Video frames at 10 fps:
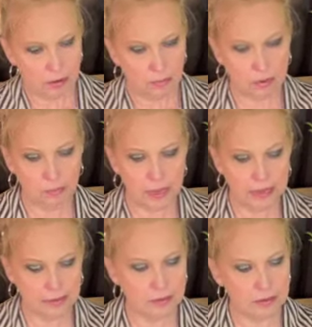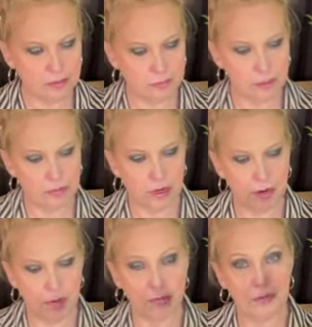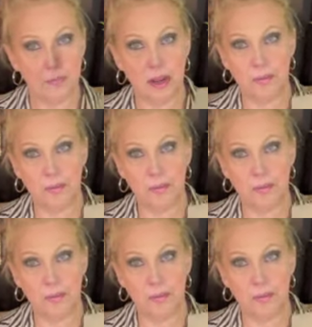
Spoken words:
well, the plastic doesn't really want to come off the bottom